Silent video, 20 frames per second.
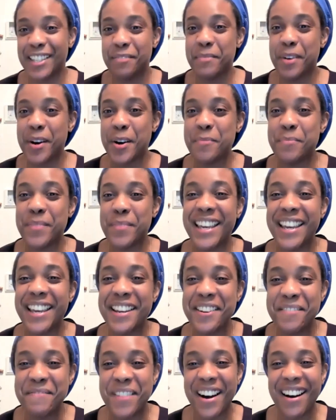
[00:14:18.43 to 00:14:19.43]
is about
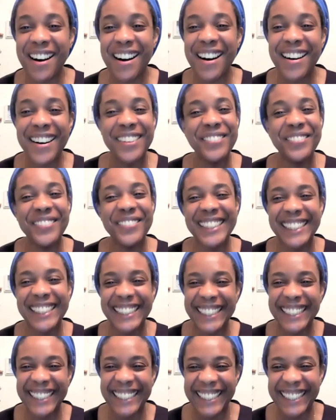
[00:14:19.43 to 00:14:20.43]
being a
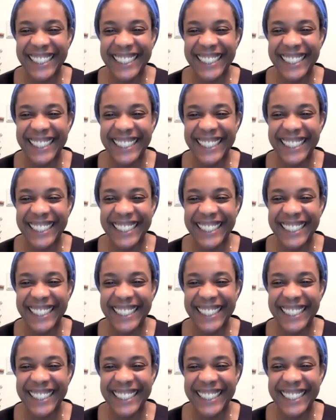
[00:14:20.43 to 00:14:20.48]
mom.